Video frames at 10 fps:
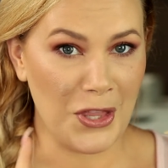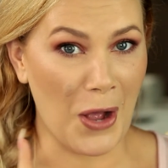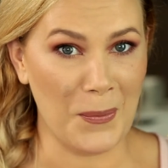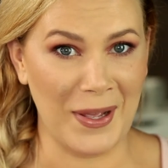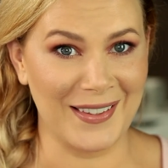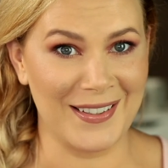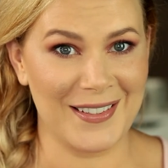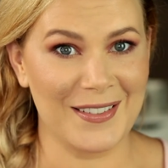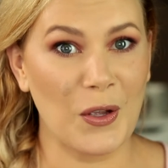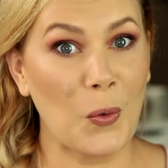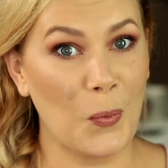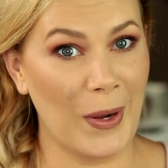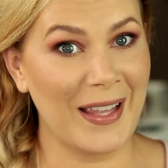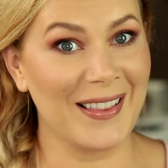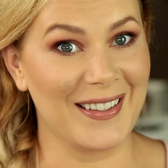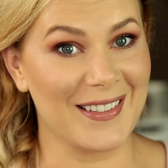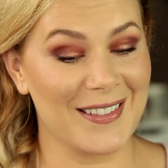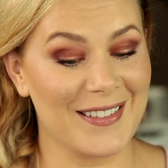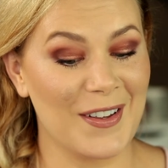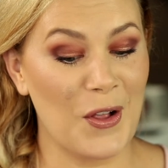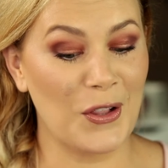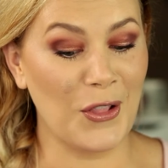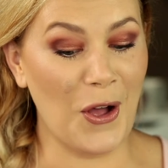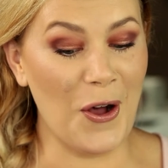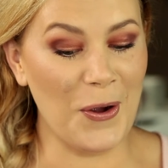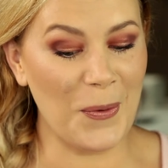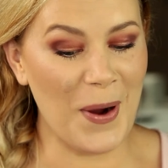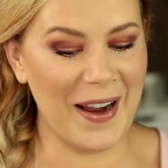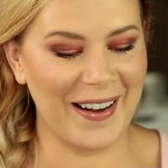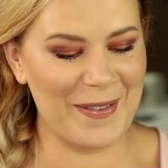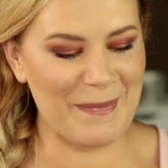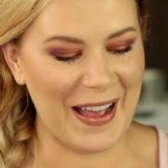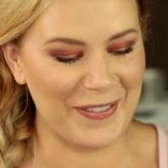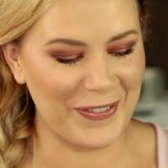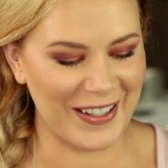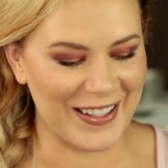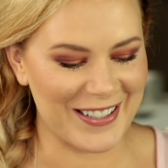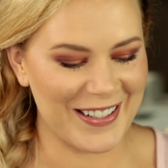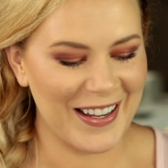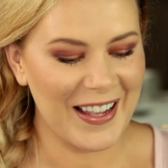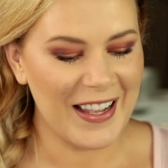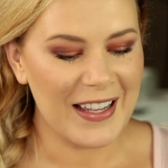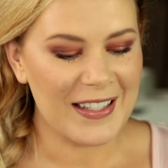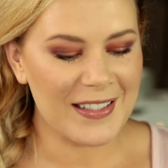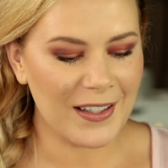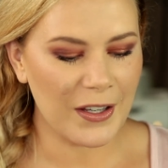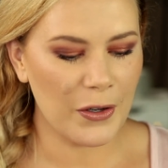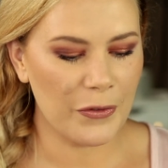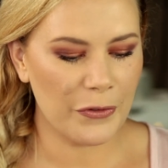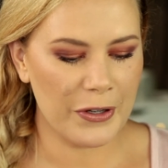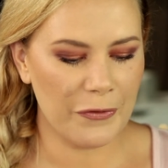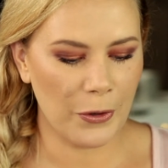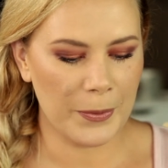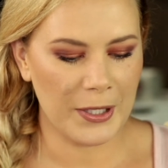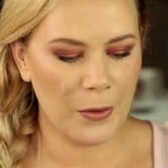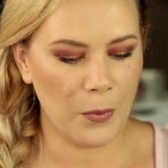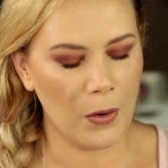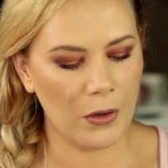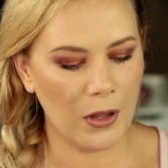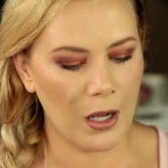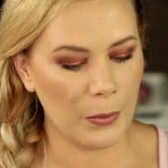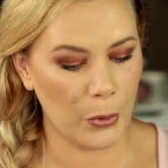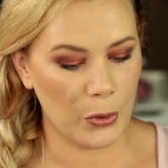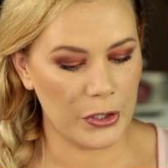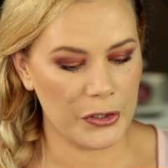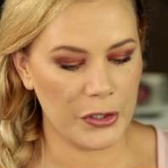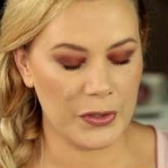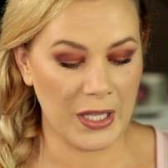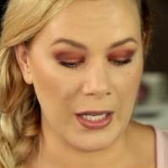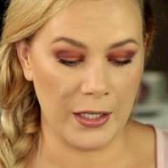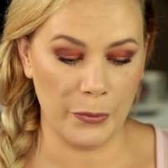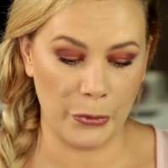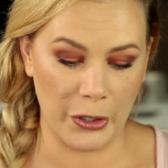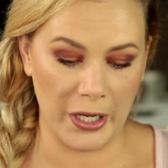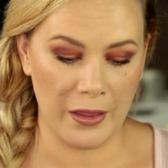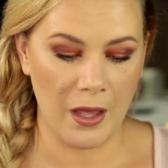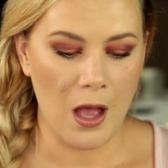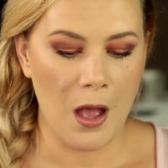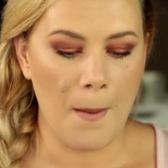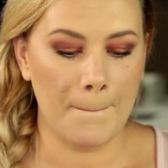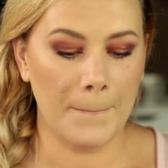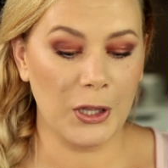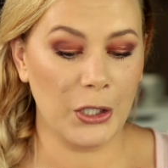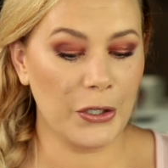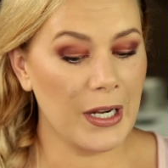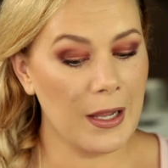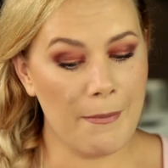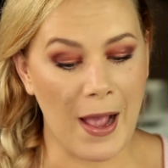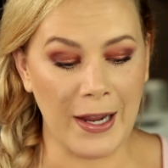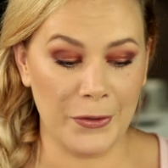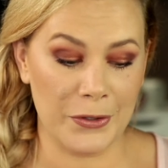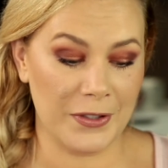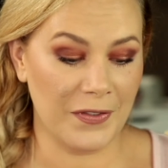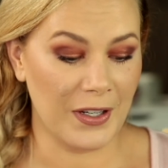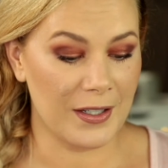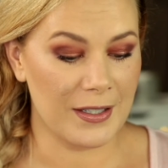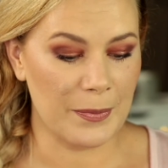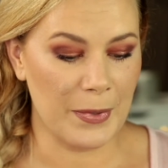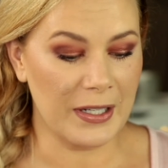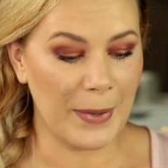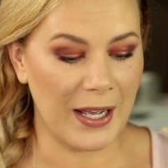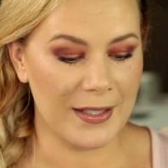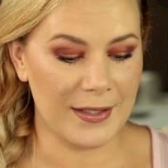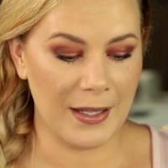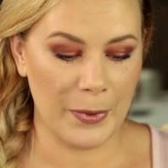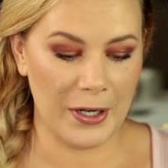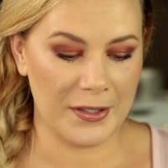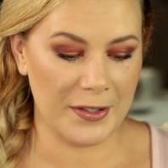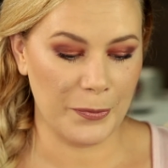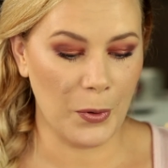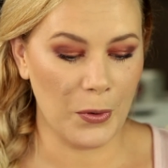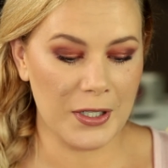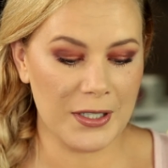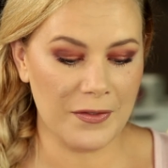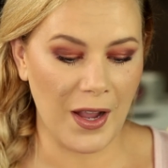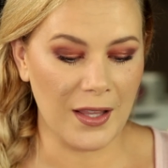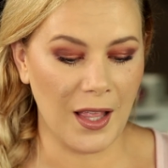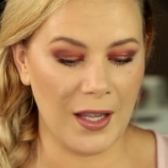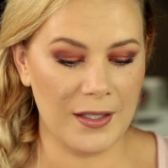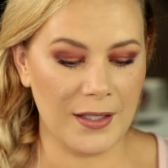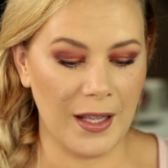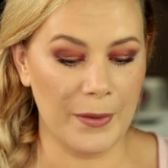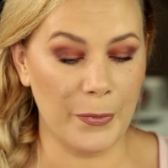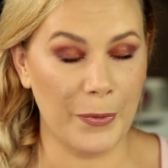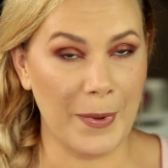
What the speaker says: Not wetless, weightless, long wear matte finish. Silicone-free formula won't clog pores so skin can breathe. Blurring microspheres minimize the appearance of pores, fine lines, and